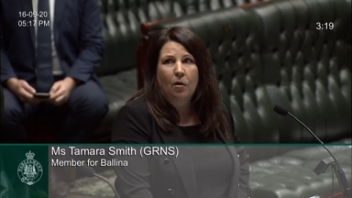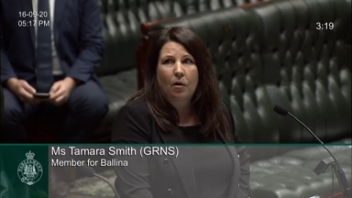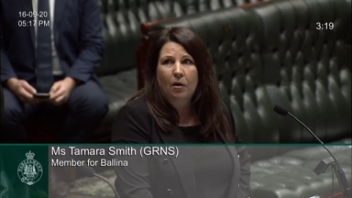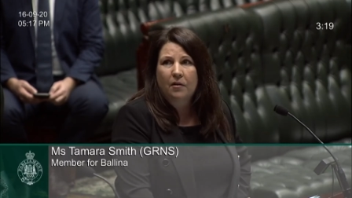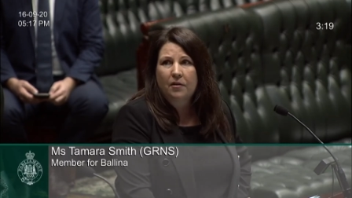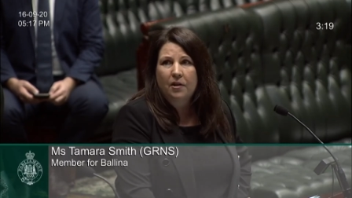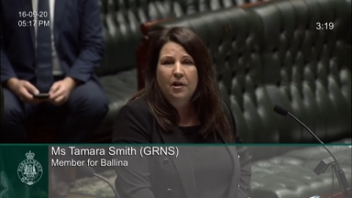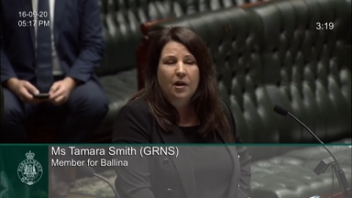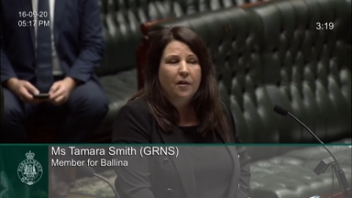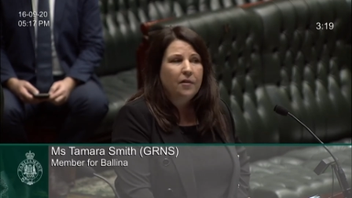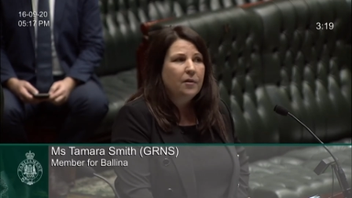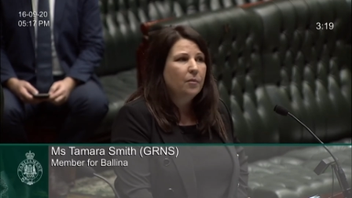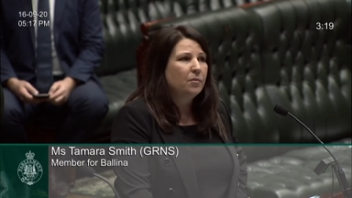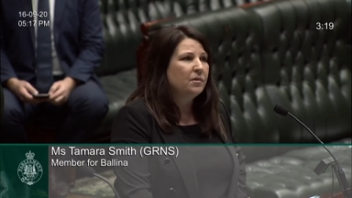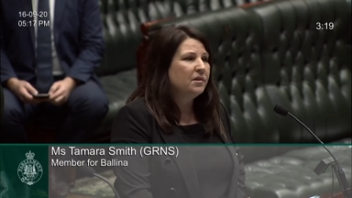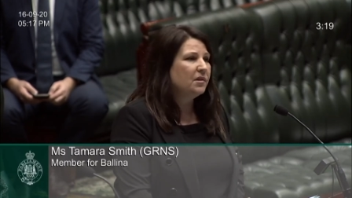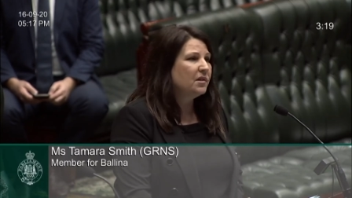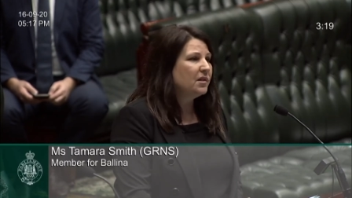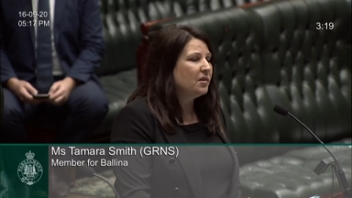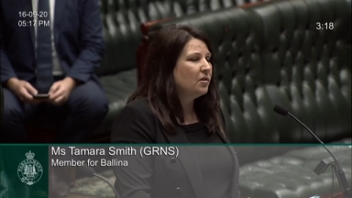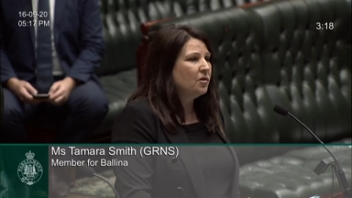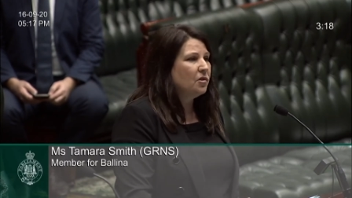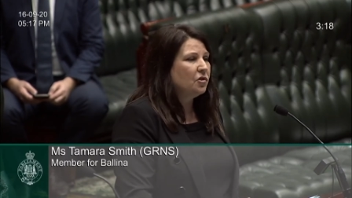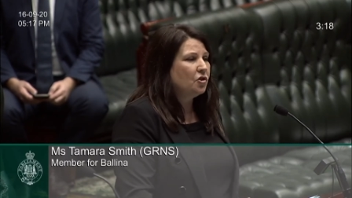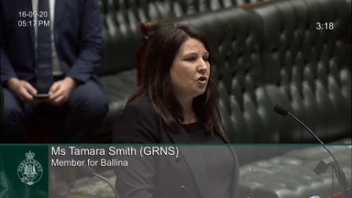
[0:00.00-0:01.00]
you know, there
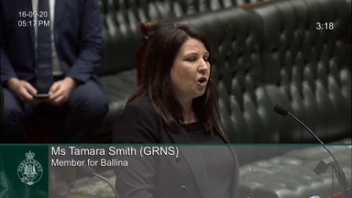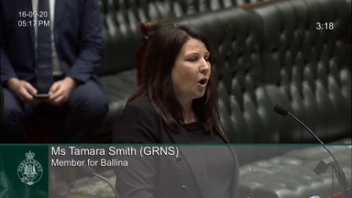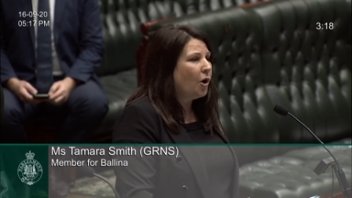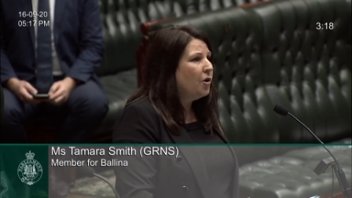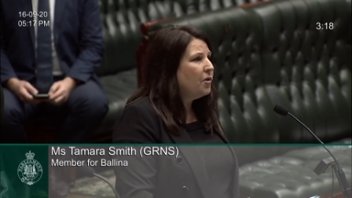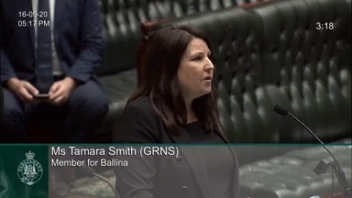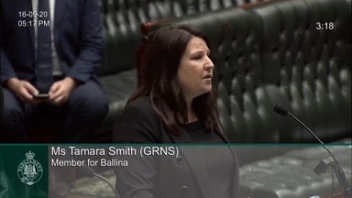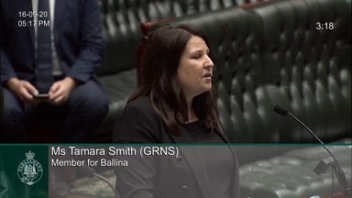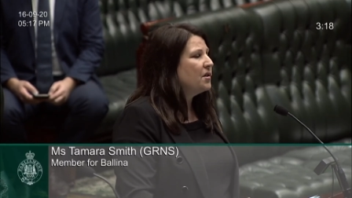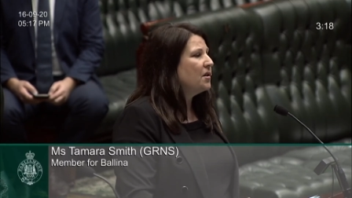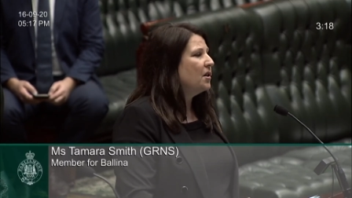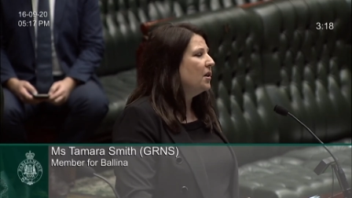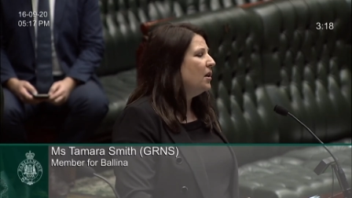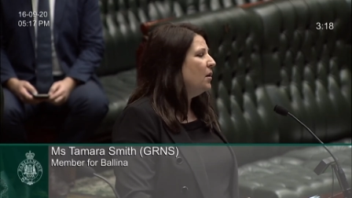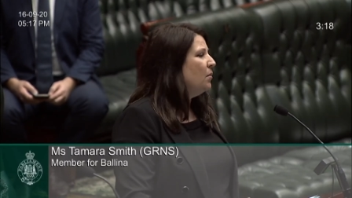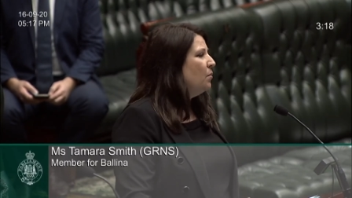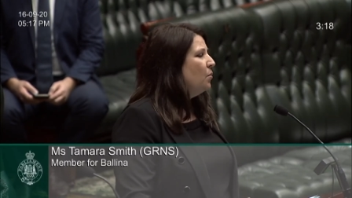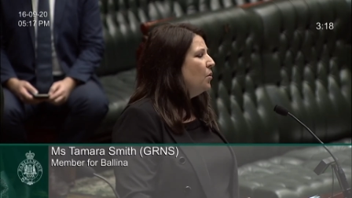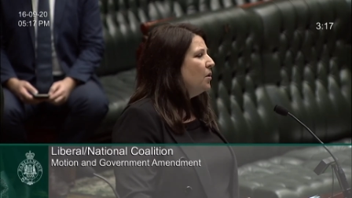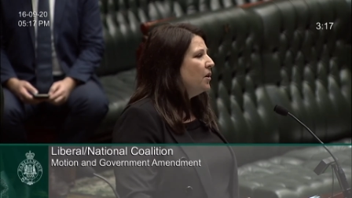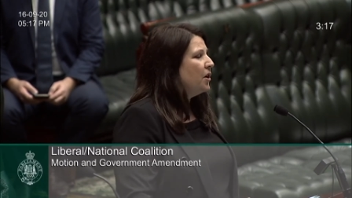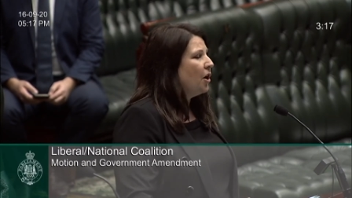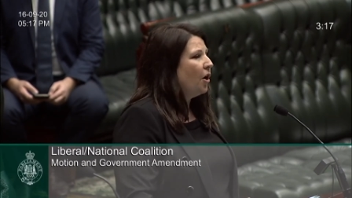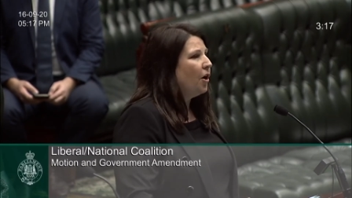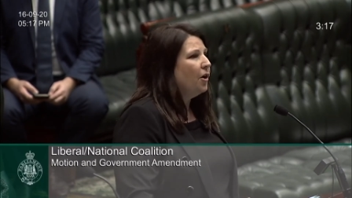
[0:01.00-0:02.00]
was jokes that he
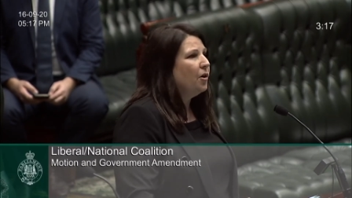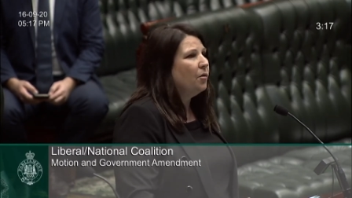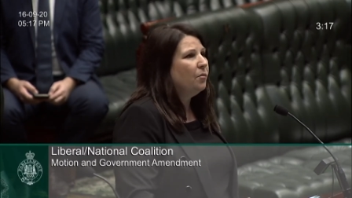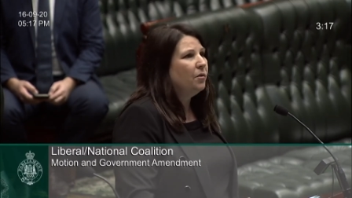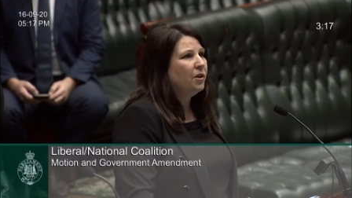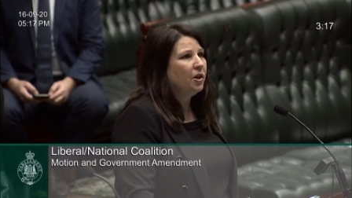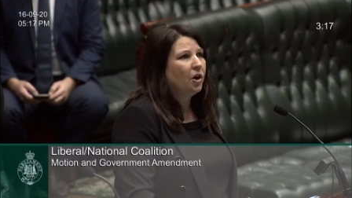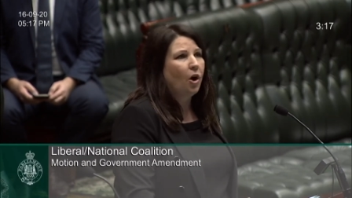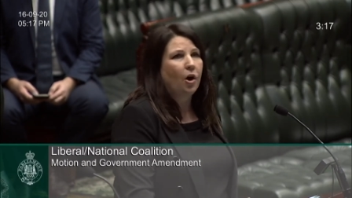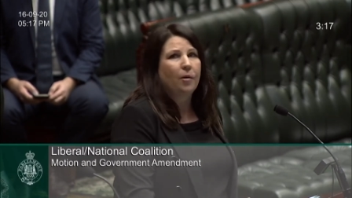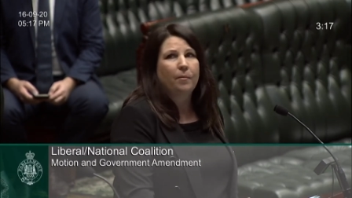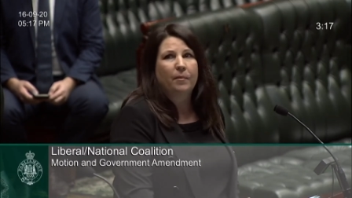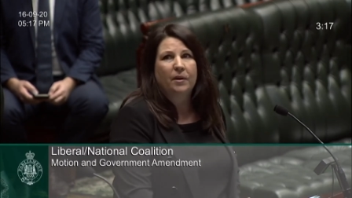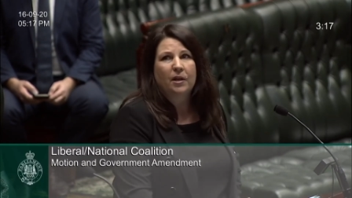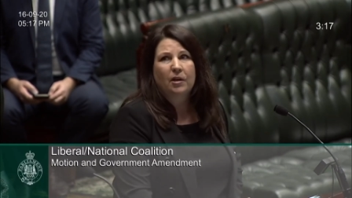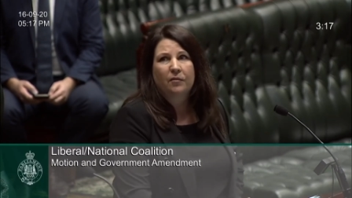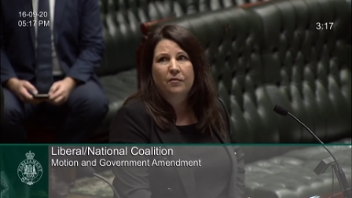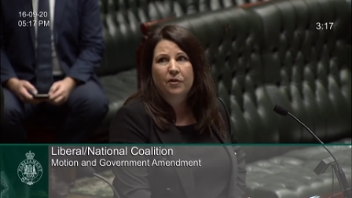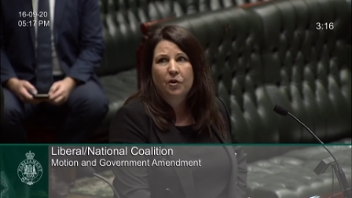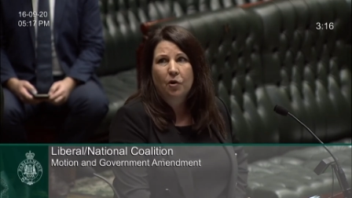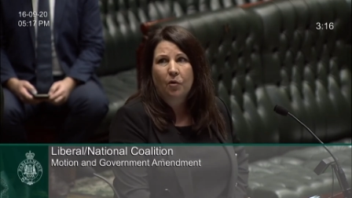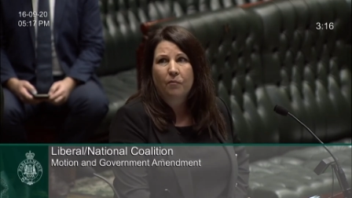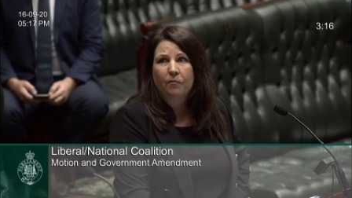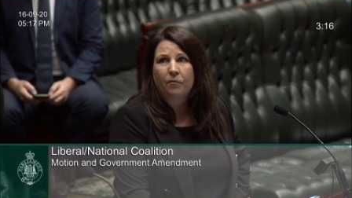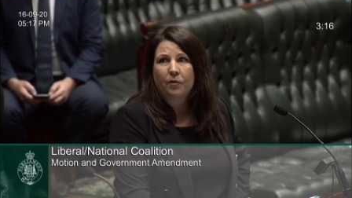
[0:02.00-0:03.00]
would go to the opening of
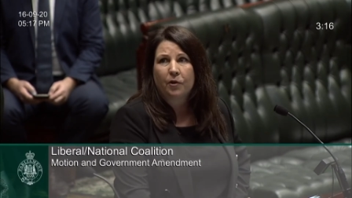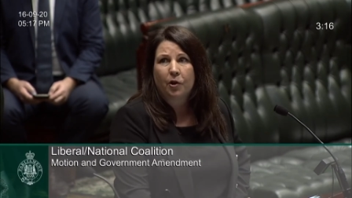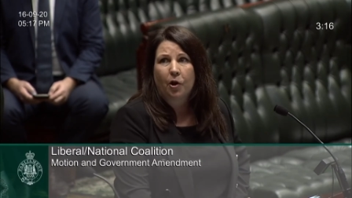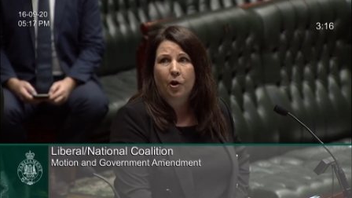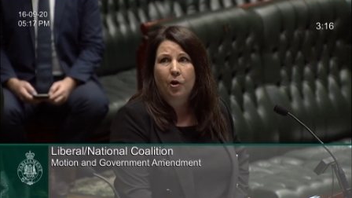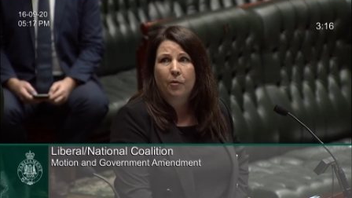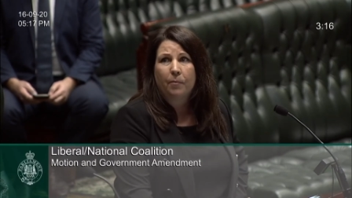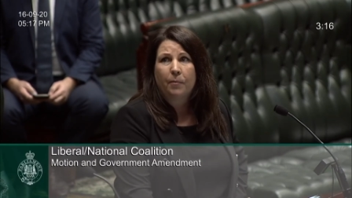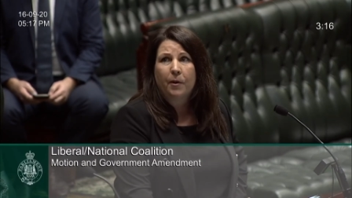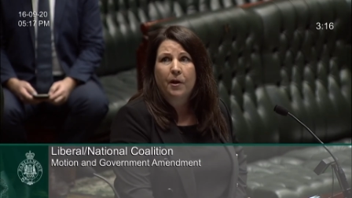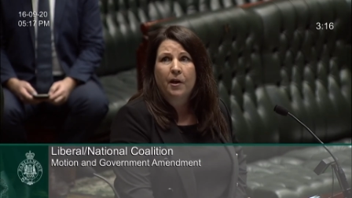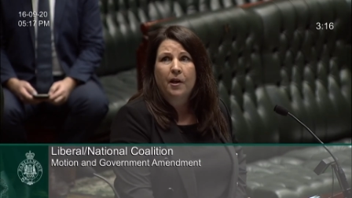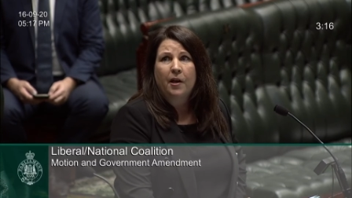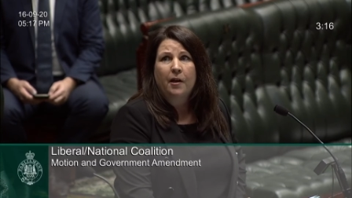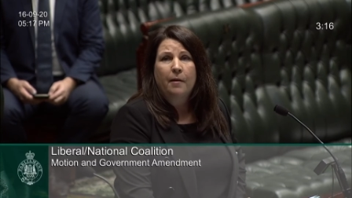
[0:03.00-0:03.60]
an envelope,